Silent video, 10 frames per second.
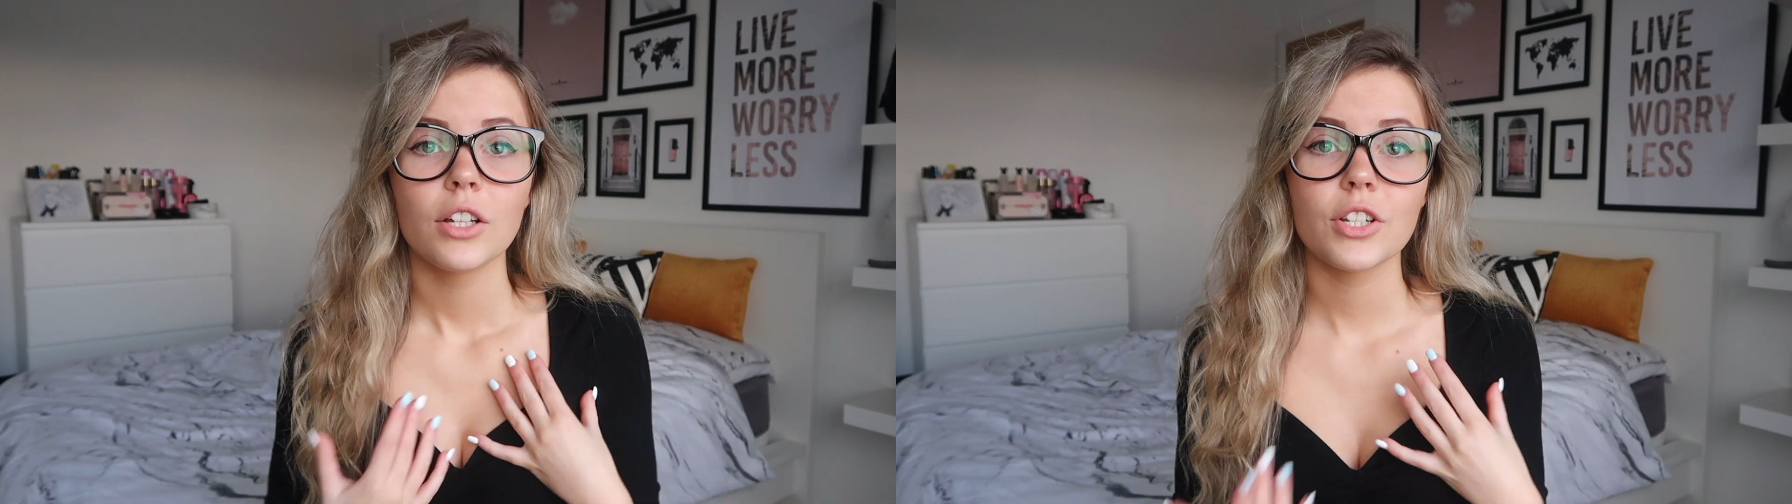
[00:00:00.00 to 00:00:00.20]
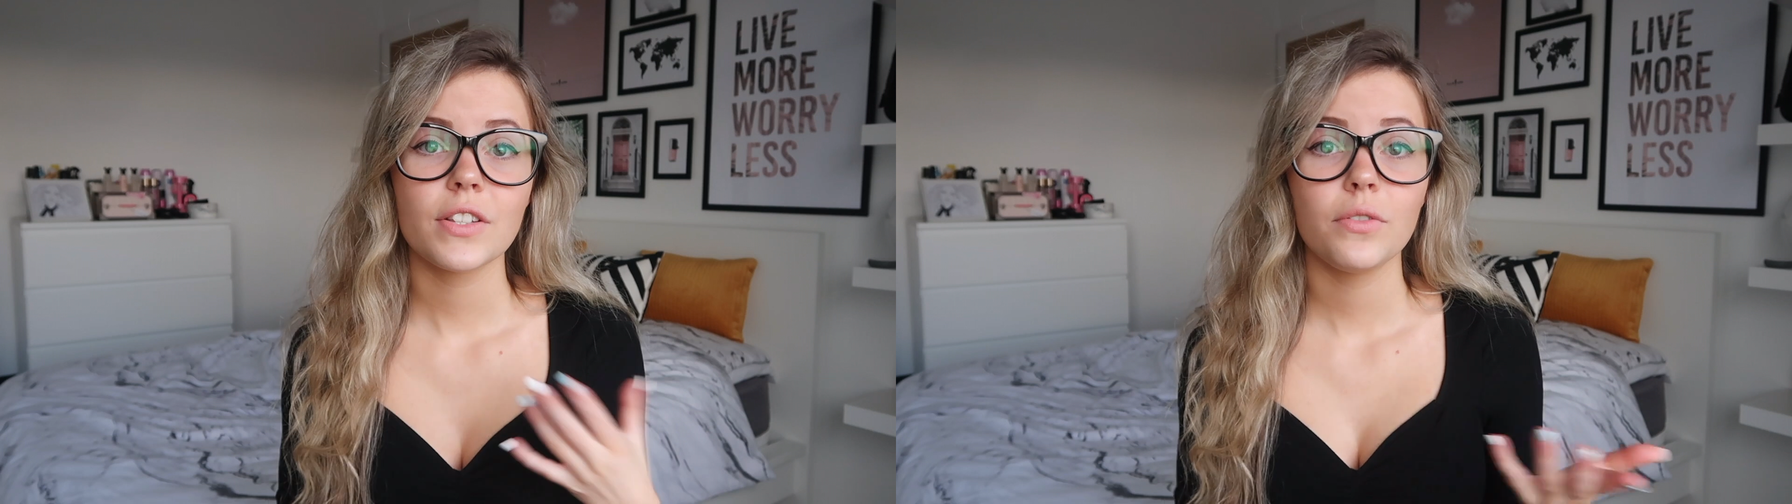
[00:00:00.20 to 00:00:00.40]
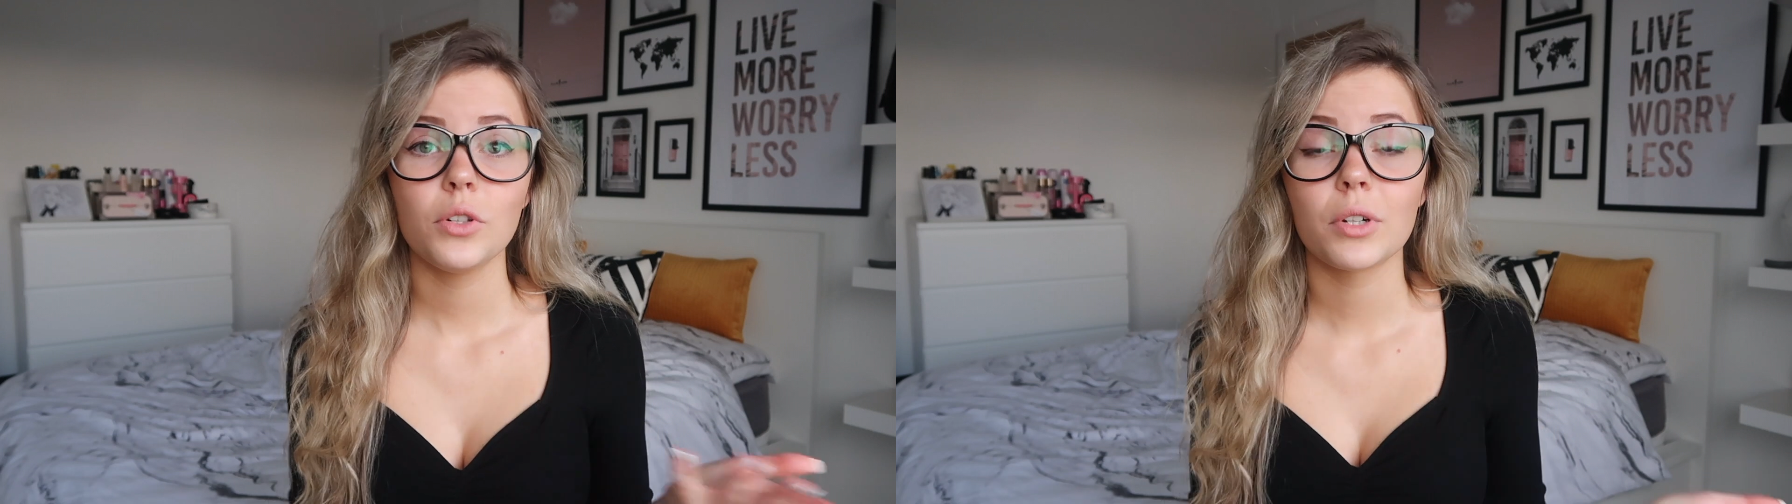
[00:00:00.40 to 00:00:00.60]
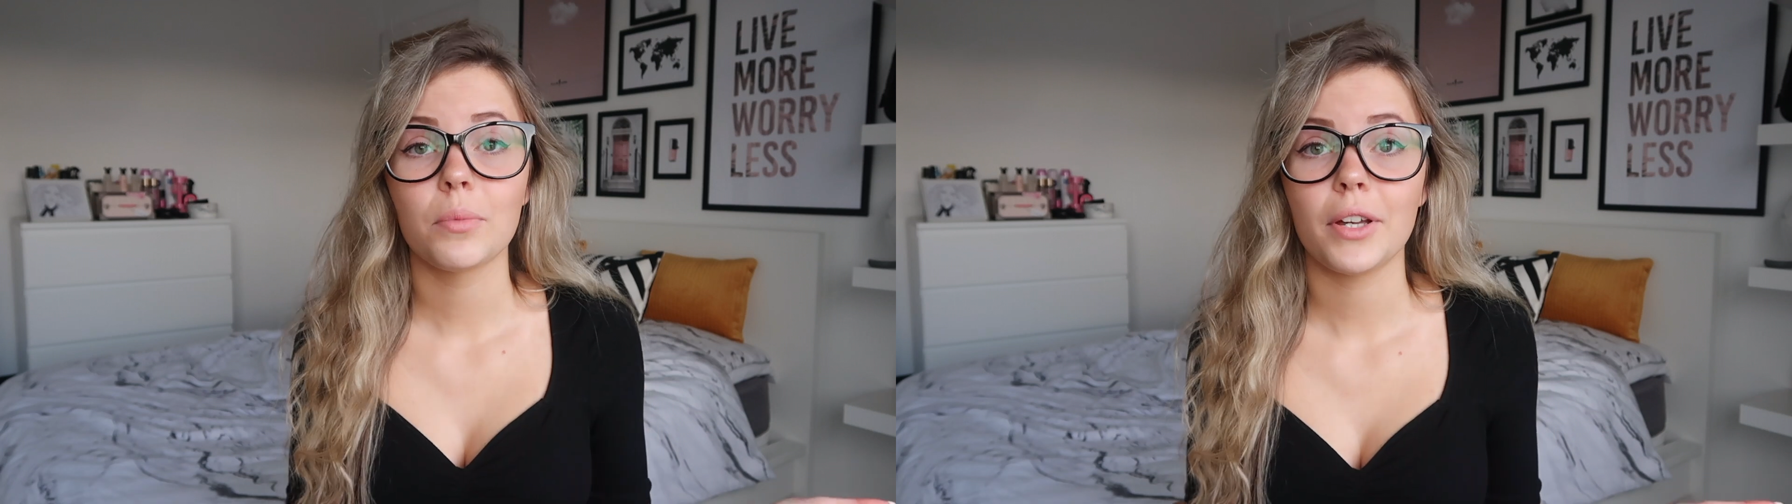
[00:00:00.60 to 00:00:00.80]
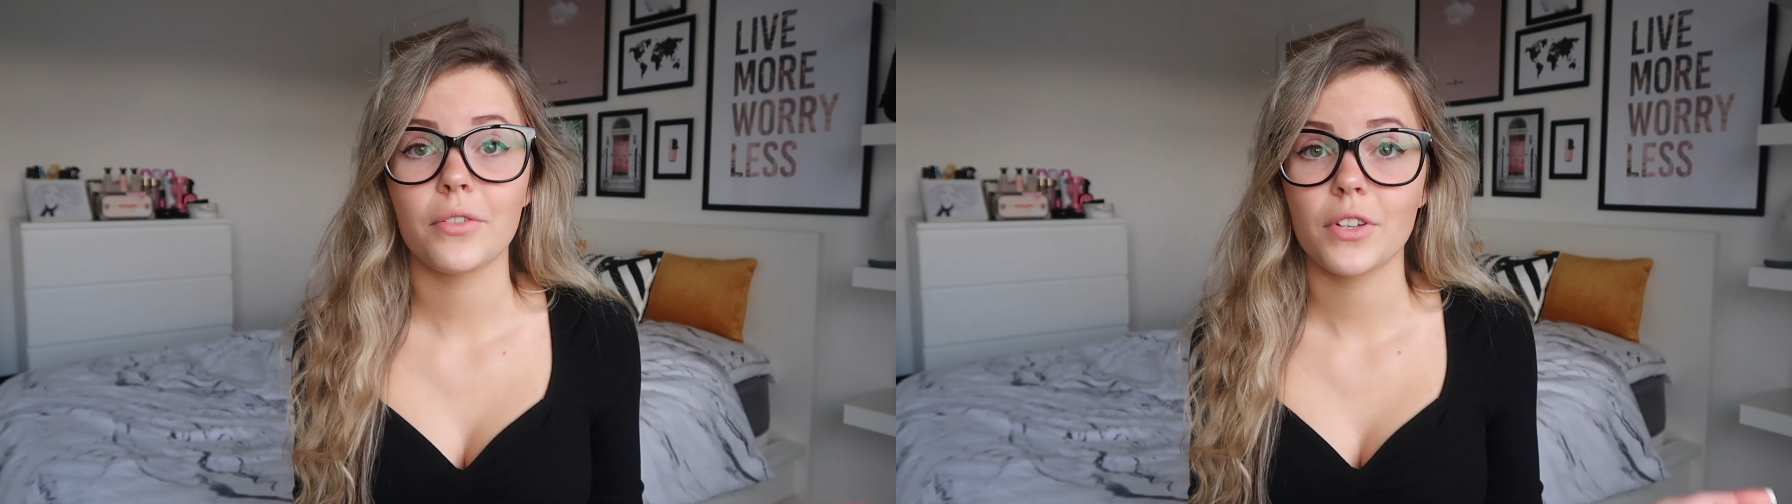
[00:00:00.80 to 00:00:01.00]
just if you want a
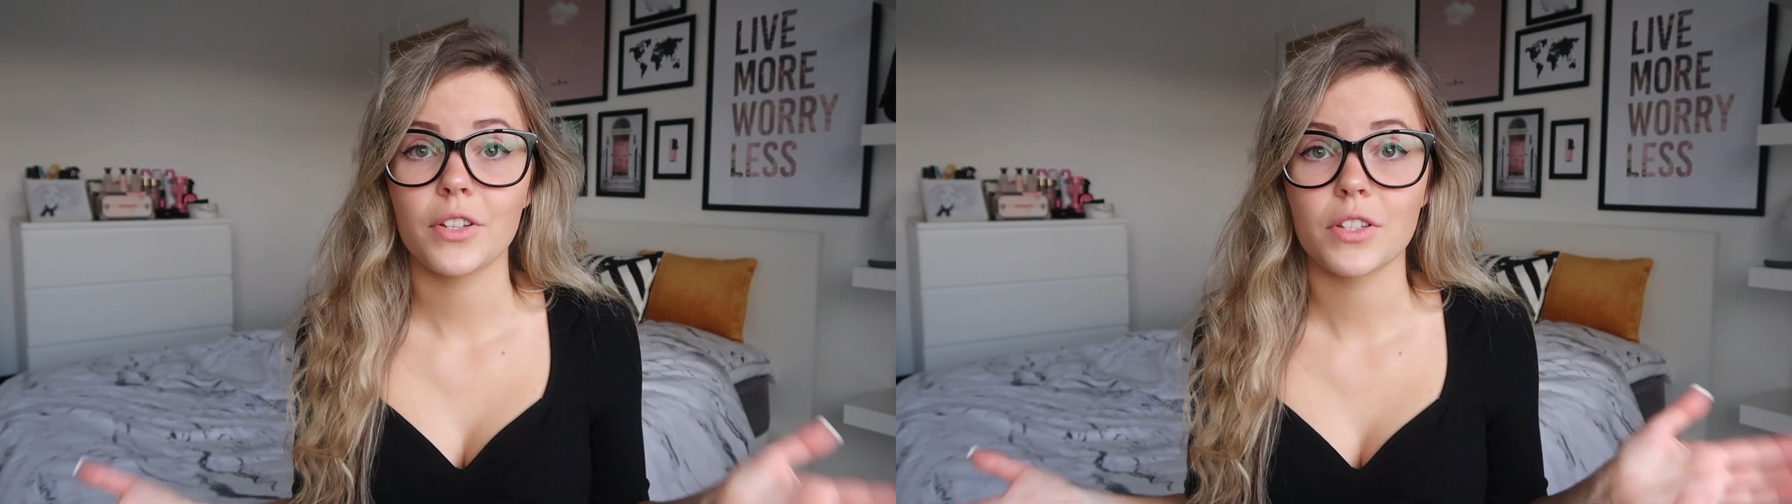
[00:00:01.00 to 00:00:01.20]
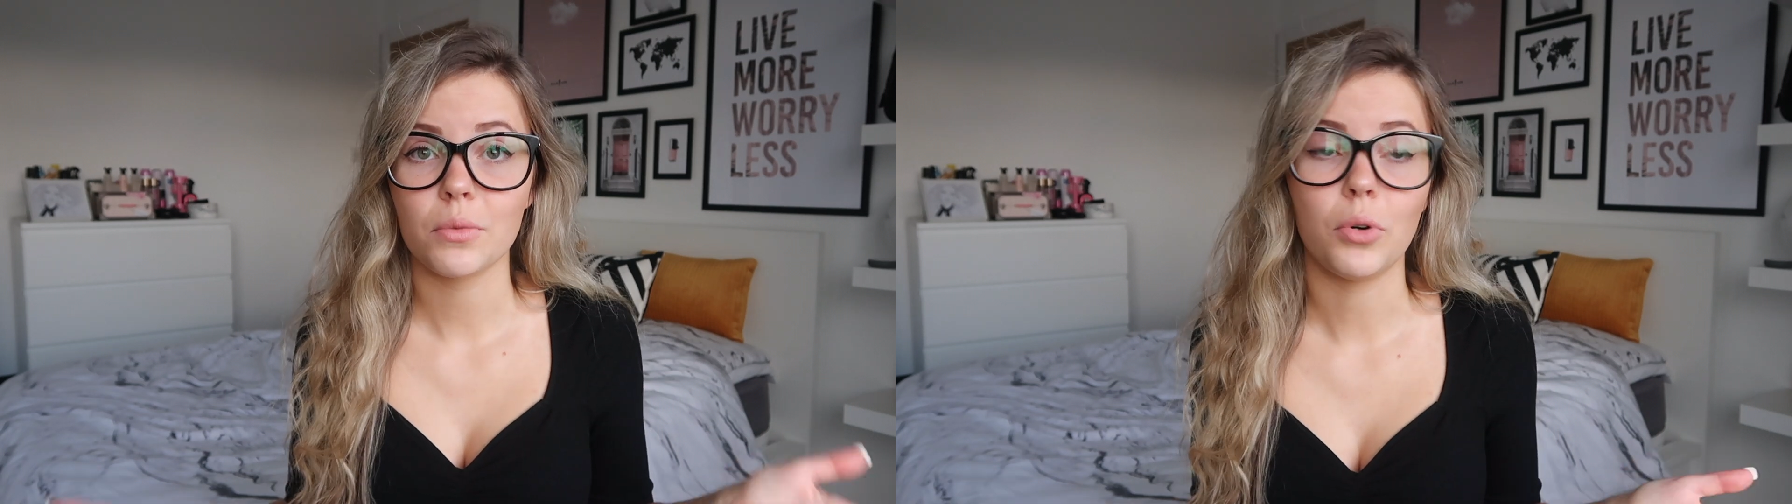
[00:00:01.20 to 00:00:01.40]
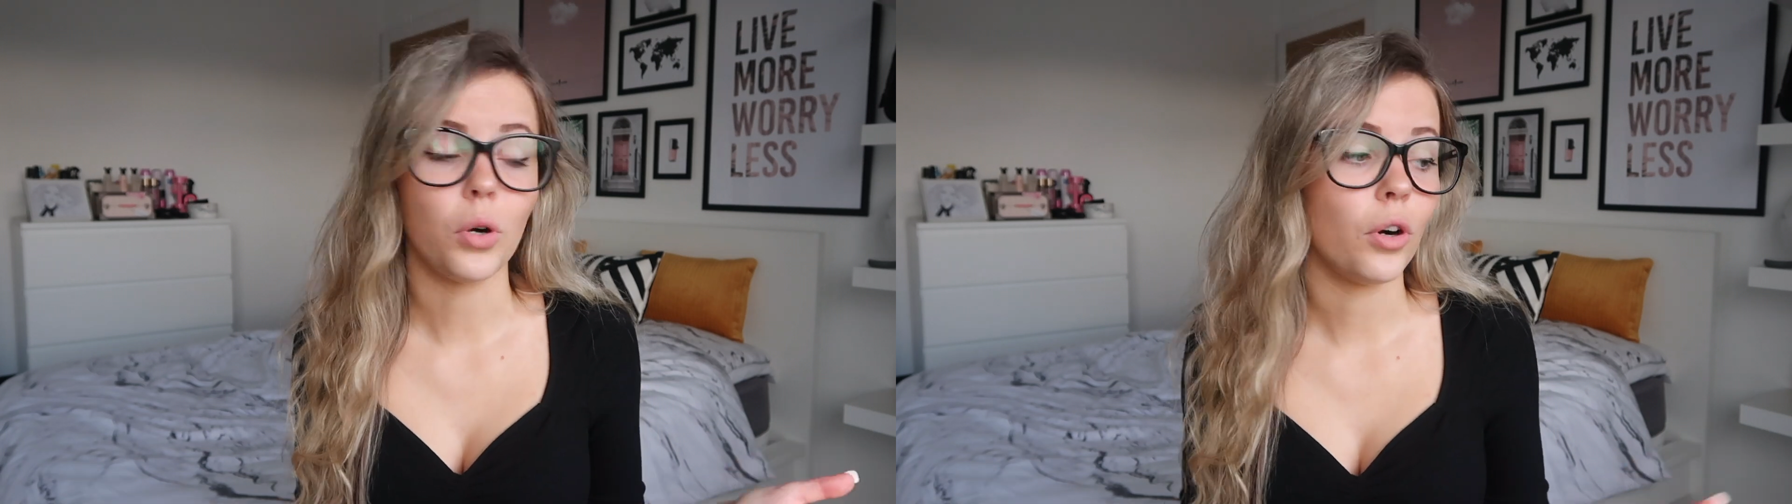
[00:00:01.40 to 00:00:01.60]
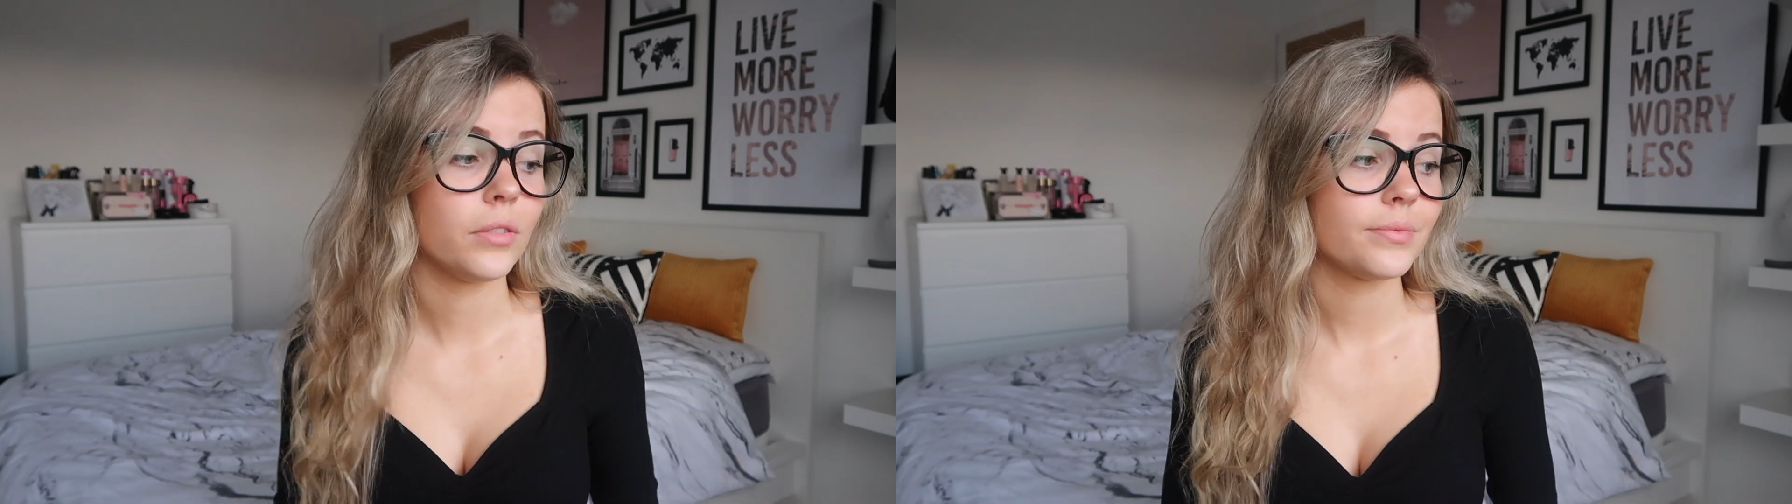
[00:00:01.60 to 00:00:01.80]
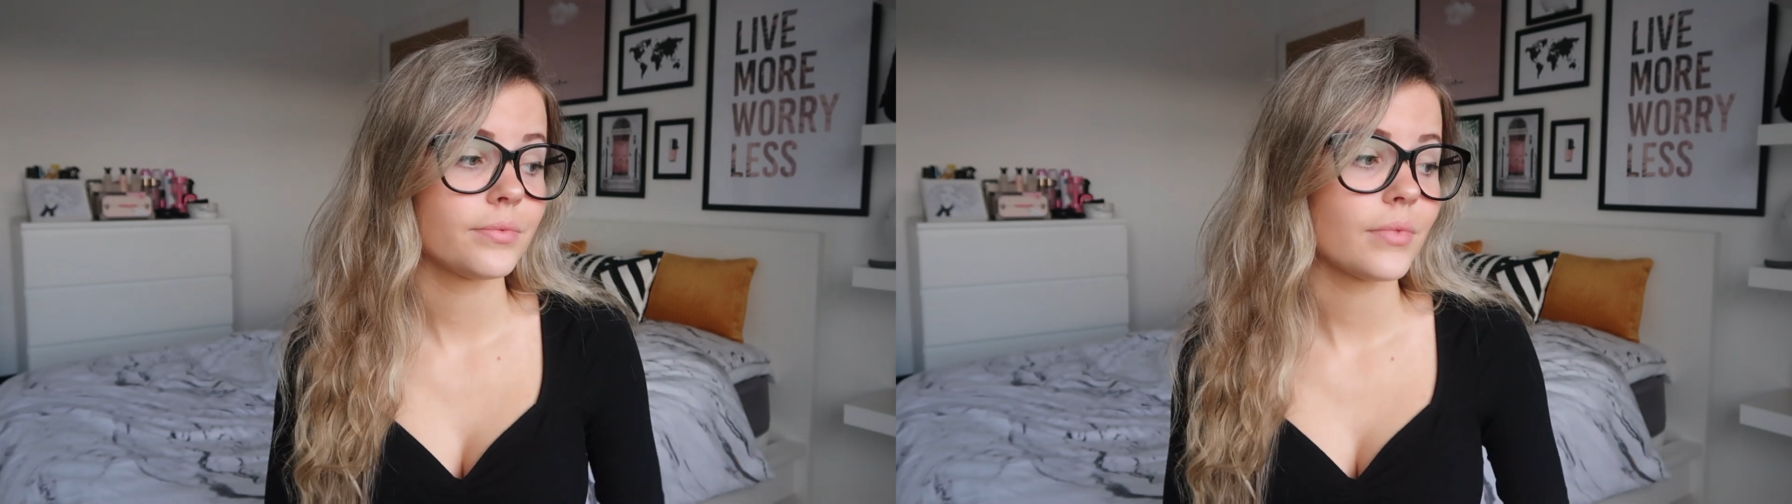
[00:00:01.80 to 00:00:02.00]
bit of
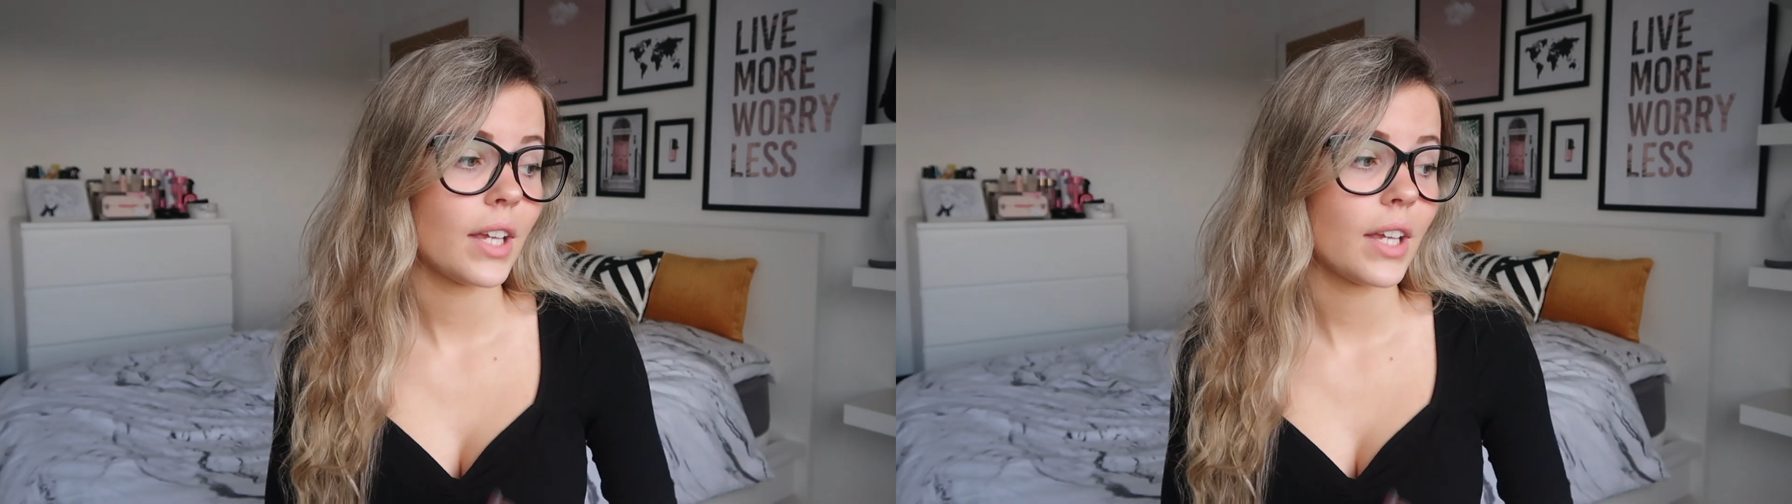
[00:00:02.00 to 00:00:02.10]
support,